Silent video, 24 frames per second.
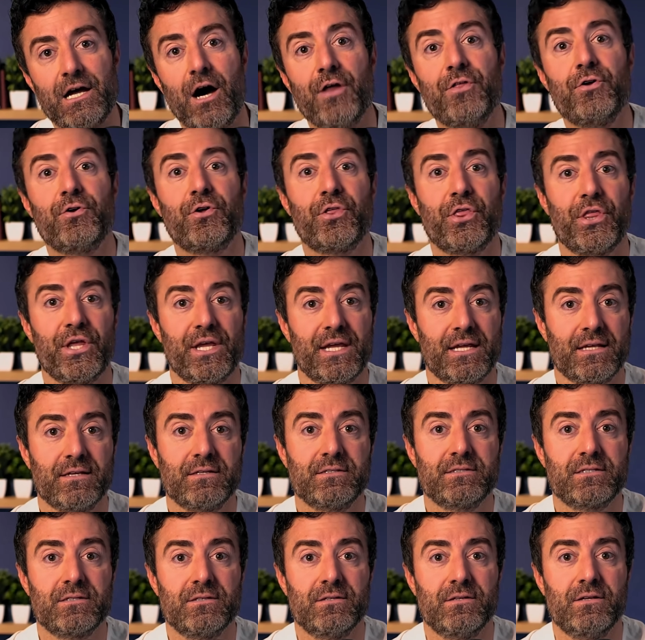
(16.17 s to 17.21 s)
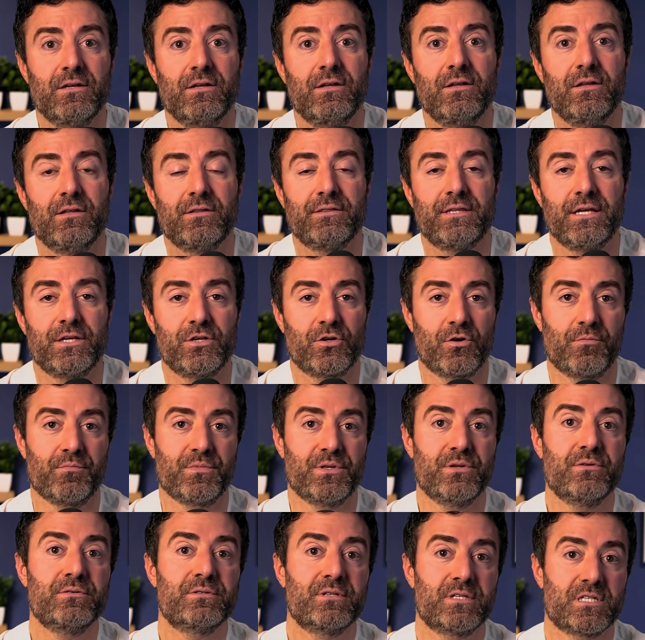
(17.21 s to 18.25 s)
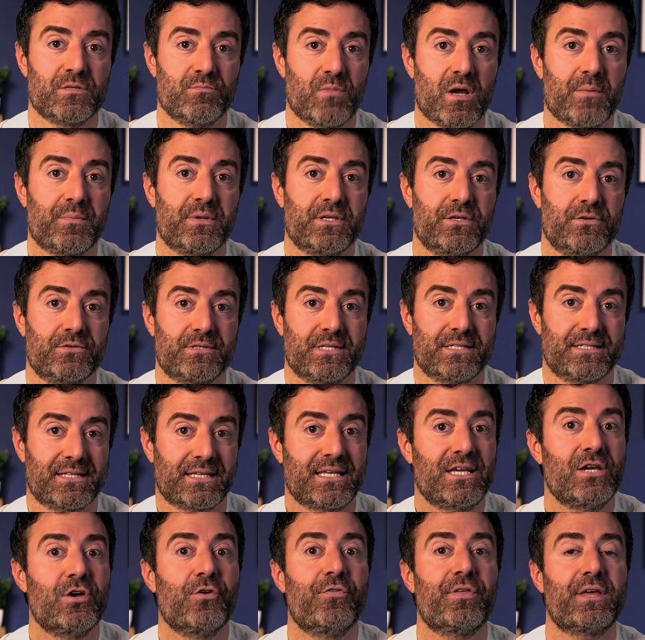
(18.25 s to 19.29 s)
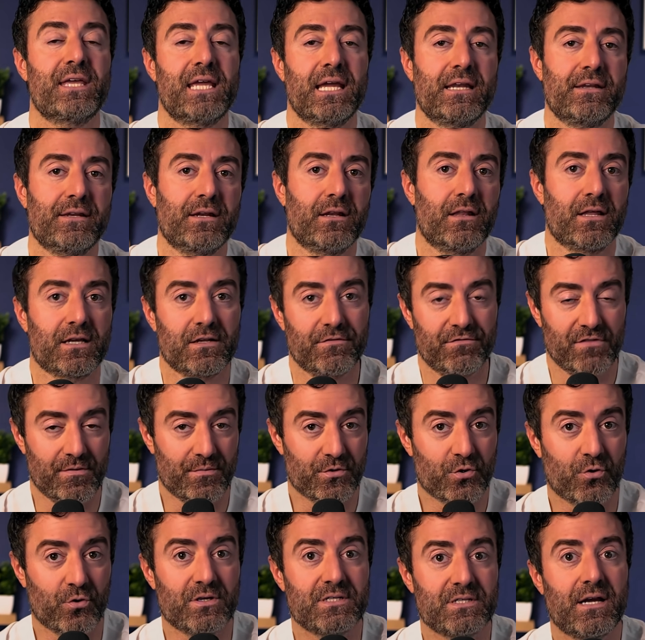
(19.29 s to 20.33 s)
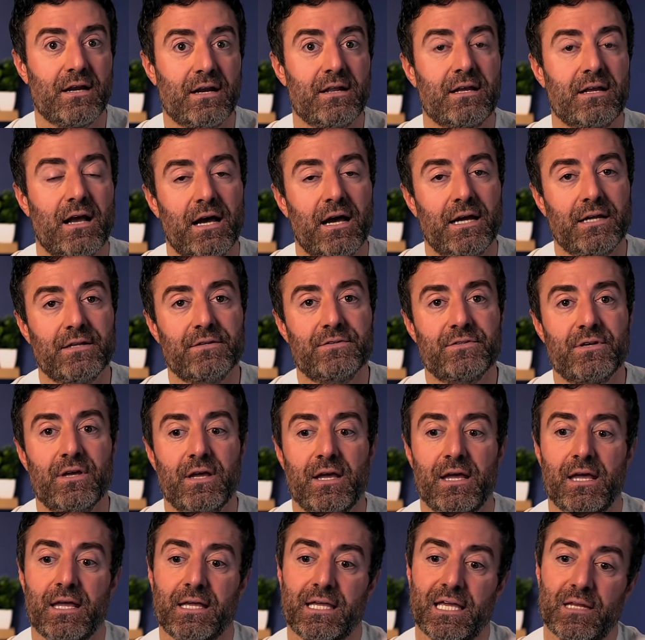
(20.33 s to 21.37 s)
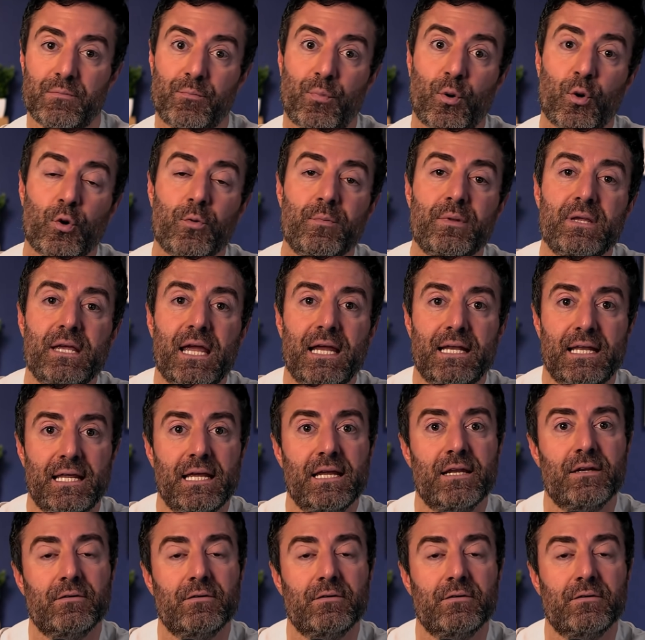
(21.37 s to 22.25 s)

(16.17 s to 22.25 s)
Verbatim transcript: and other things that your immune system might be using to kill the Candida, like inflammatory cytokines, can permeate